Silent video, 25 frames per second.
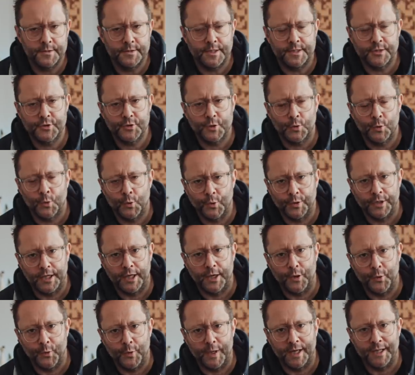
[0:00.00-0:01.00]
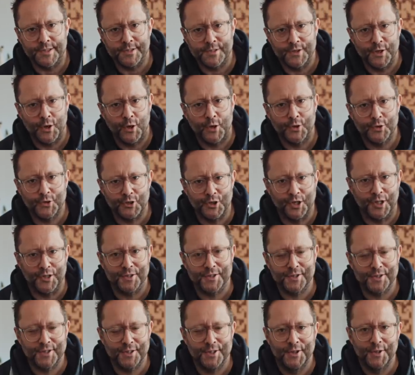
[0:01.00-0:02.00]
Digital audio is not
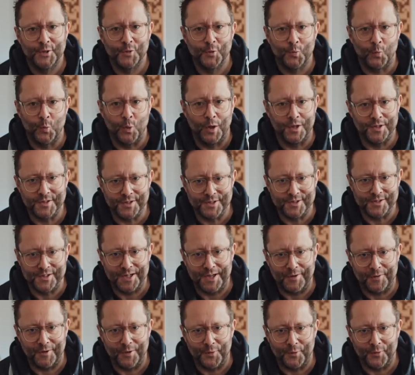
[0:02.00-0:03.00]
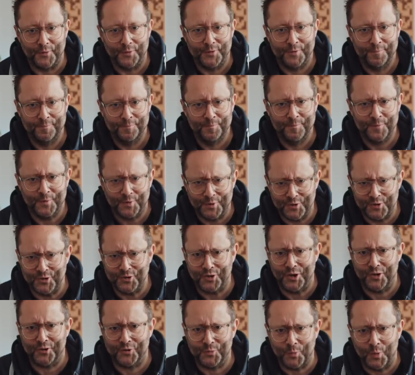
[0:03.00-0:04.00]
just ones and zeros.
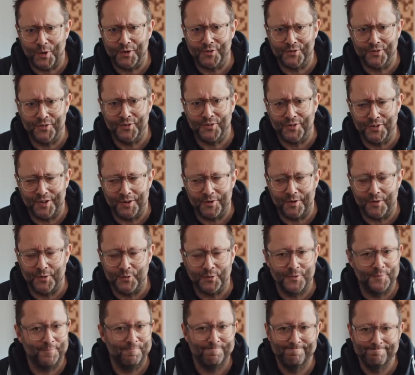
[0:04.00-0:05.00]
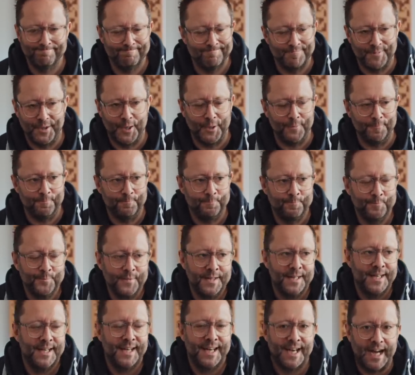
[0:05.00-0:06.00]
Just ones and zeros. No.
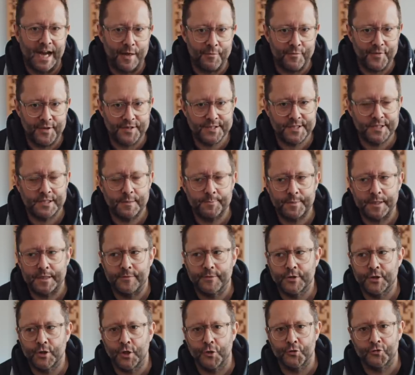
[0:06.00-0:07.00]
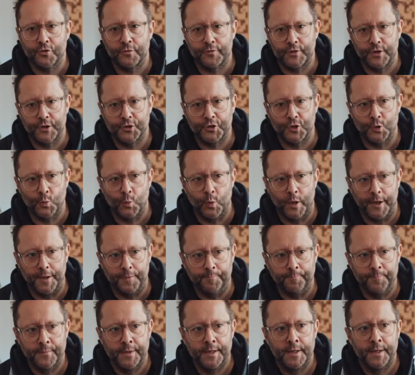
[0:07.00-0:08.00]
And this is a bit of a controversial
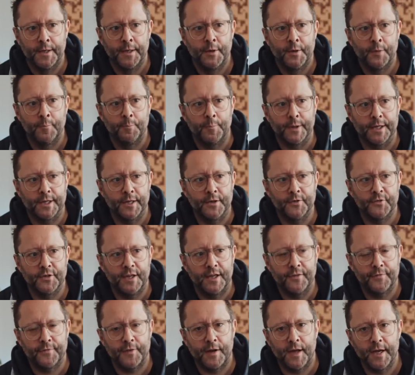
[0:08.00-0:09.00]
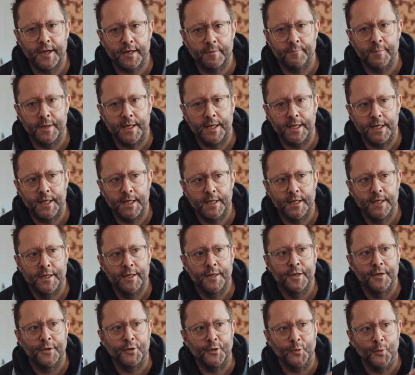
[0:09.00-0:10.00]
one. Because if, like me,
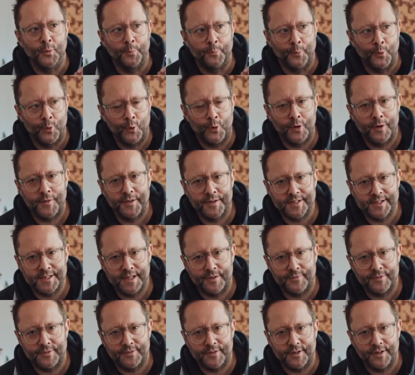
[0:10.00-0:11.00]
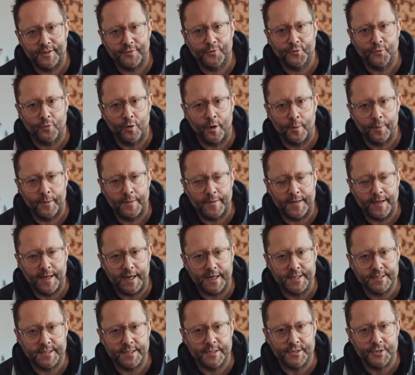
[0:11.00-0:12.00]
you were born in the 70s, grew up in the
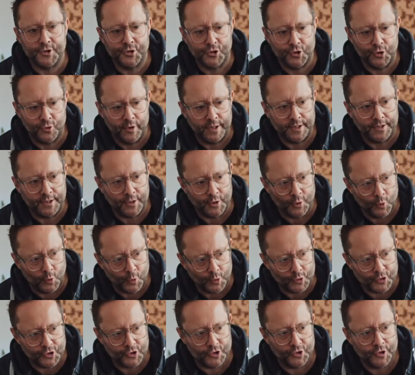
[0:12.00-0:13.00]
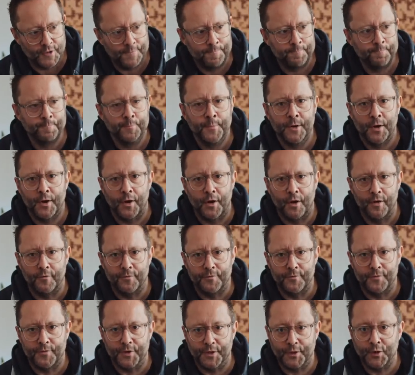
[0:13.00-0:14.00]
80s during the launch
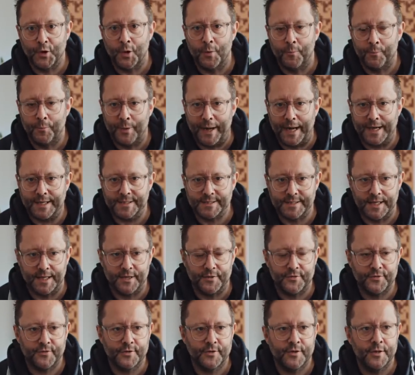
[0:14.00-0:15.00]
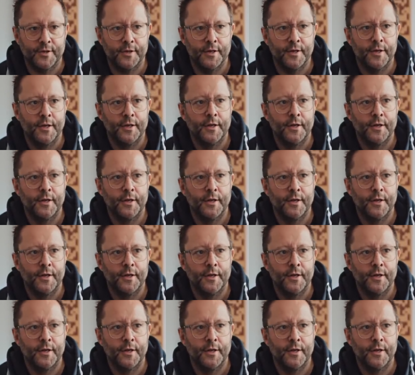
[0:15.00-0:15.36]
of the compact disc,